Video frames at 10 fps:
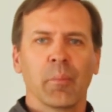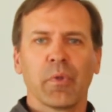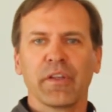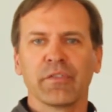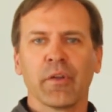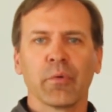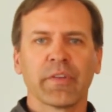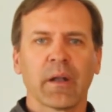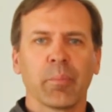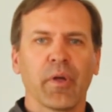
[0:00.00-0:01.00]
Blaze knows
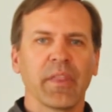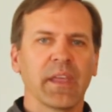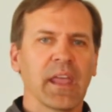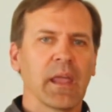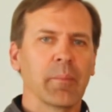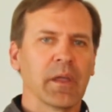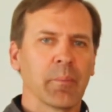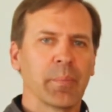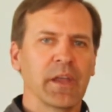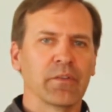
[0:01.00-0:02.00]
how to play the game, he
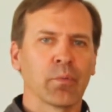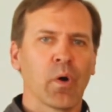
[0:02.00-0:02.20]
competes